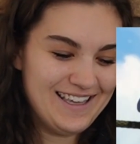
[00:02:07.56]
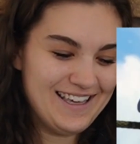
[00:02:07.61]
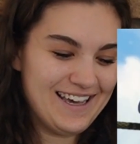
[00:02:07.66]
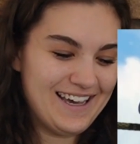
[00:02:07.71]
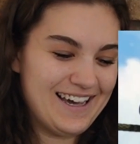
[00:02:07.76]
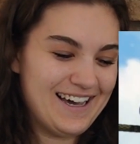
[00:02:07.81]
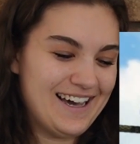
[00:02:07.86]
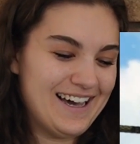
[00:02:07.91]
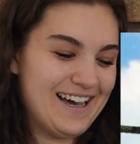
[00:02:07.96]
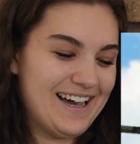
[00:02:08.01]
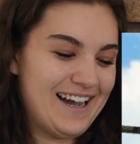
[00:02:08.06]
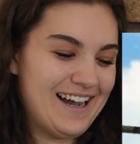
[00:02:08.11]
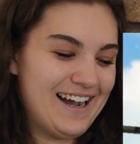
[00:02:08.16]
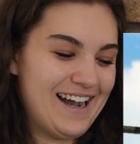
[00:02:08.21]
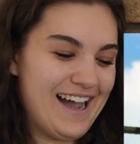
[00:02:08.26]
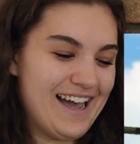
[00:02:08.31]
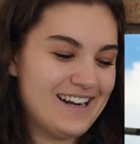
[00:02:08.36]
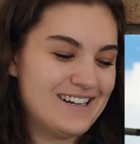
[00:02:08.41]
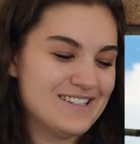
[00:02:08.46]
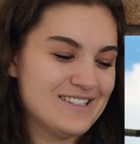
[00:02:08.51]
I
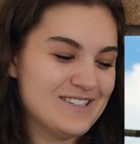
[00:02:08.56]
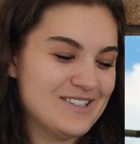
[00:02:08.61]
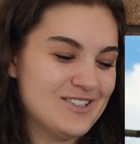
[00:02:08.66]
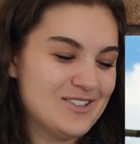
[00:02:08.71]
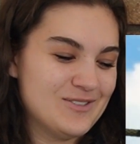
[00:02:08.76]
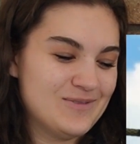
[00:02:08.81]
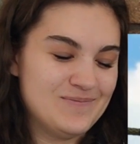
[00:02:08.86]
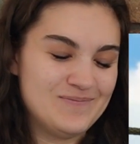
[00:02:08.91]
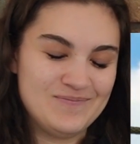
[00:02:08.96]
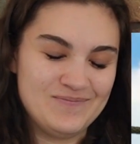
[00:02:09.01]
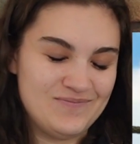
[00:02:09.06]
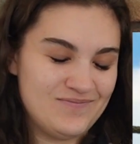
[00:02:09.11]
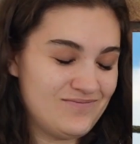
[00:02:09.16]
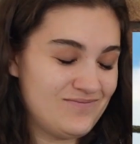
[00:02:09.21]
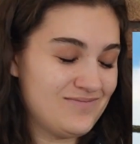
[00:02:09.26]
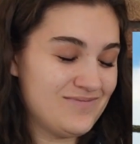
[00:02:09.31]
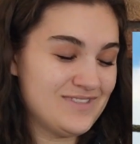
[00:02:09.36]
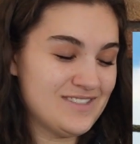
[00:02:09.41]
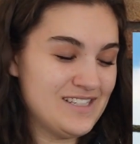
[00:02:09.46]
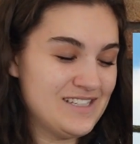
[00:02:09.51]
don't know,
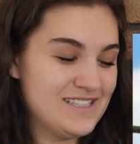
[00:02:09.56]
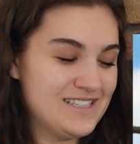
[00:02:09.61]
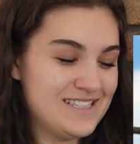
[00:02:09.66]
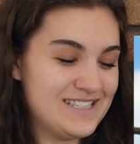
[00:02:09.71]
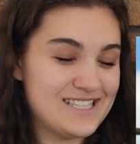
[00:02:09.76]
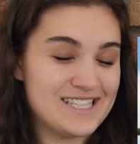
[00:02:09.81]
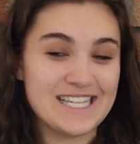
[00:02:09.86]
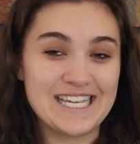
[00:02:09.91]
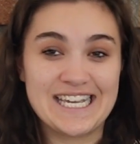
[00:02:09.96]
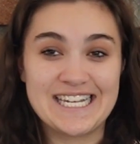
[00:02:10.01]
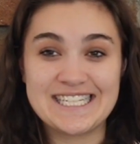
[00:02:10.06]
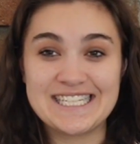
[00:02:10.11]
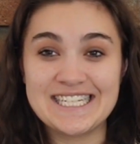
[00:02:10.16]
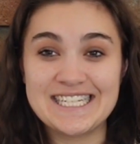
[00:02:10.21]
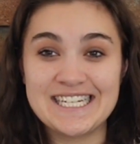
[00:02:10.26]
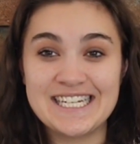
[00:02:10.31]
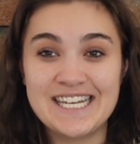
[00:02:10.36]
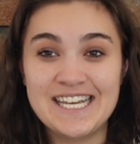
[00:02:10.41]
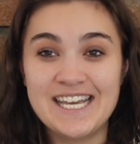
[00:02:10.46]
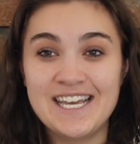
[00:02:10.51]

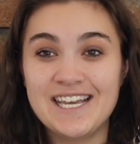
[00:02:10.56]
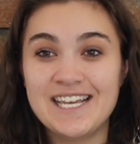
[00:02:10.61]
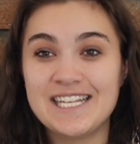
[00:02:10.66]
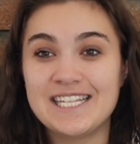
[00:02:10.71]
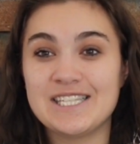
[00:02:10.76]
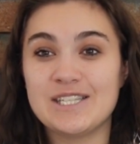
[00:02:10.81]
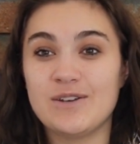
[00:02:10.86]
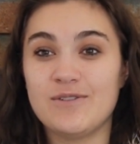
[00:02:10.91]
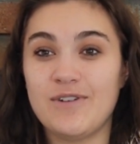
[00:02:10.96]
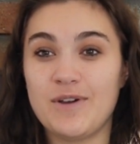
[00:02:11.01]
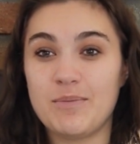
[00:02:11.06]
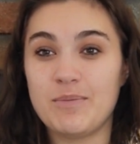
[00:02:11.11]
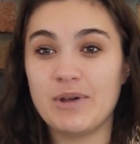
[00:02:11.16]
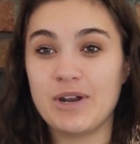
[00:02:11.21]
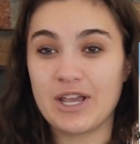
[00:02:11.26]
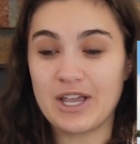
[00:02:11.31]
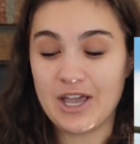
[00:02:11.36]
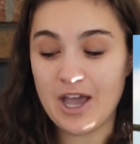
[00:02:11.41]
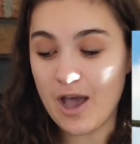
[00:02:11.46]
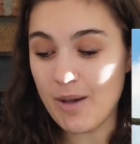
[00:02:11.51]
slanted. So if I put
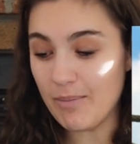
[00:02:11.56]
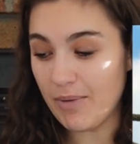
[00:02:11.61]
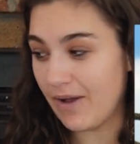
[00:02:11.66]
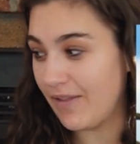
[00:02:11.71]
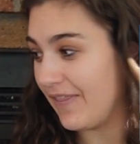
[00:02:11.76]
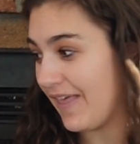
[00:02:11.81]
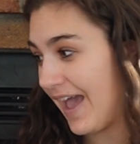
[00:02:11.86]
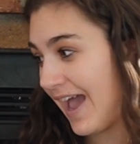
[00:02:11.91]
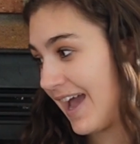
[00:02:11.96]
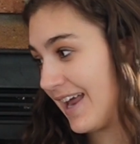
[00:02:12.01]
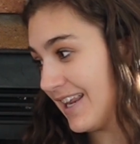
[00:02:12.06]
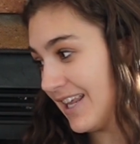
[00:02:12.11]
a cup on that,